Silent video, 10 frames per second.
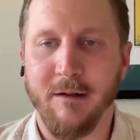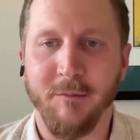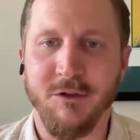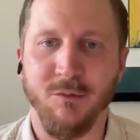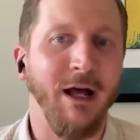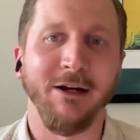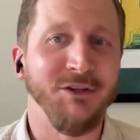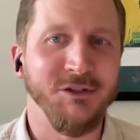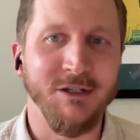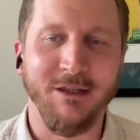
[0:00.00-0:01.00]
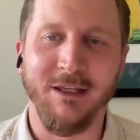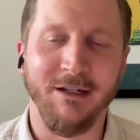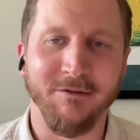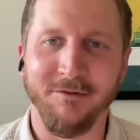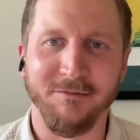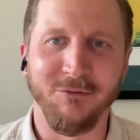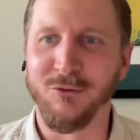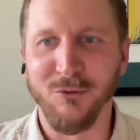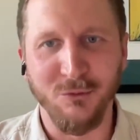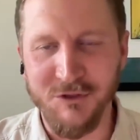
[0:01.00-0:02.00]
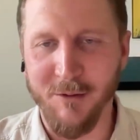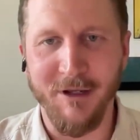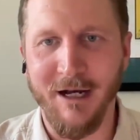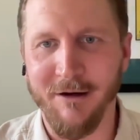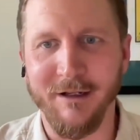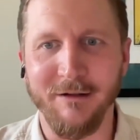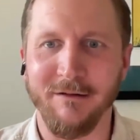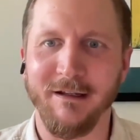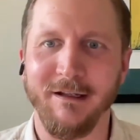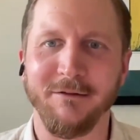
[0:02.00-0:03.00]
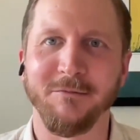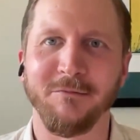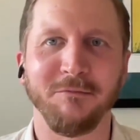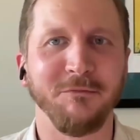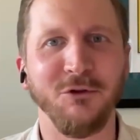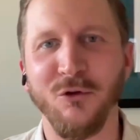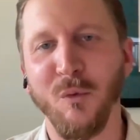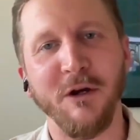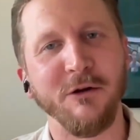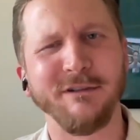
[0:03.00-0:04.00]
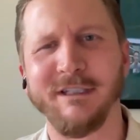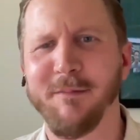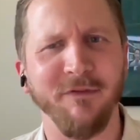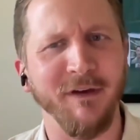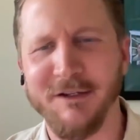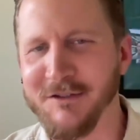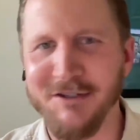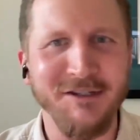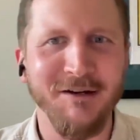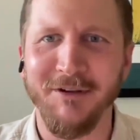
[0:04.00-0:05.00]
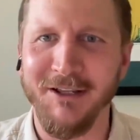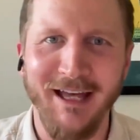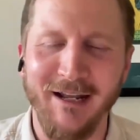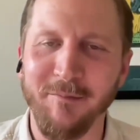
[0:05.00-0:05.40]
because we're not going to see the end of new tools coming out and new weird deep fakes and stuff like that.